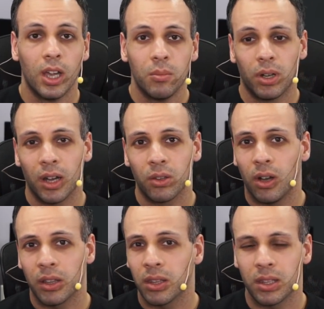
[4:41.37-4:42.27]
But
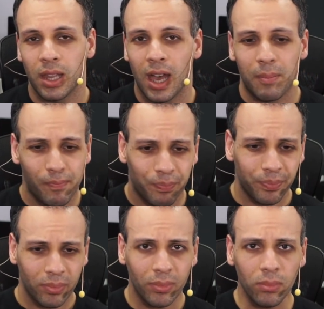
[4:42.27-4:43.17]
other than that,
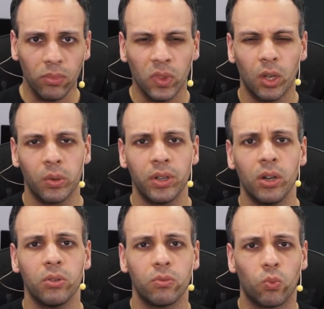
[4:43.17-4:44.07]
there were
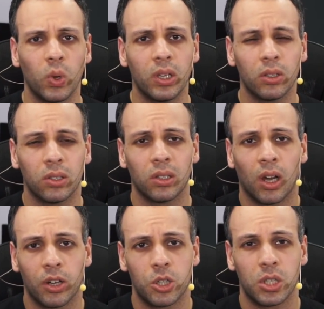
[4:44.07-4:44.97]
no real
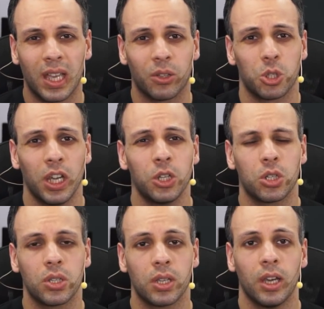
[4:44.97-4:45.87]
large-scale
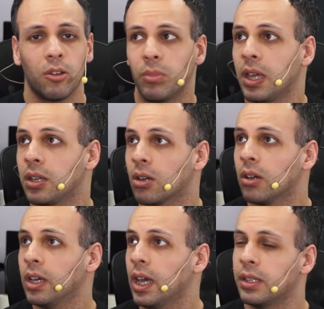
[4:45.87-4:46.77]
changes made here.
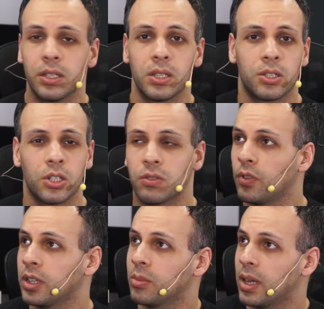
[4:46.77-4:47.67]
And this is just
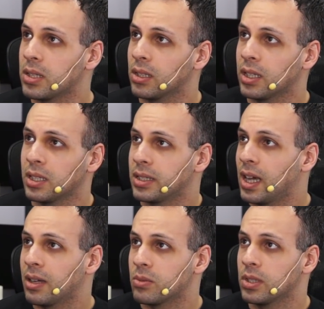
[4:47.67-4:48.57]
fundamentally
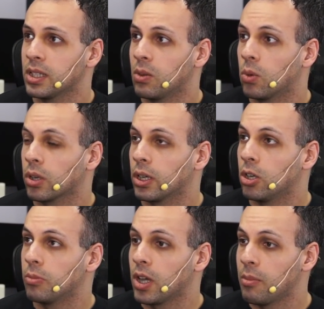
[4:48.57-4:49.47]
not really a
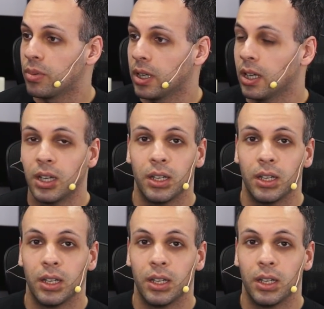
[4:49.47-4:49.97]
work-at-home company.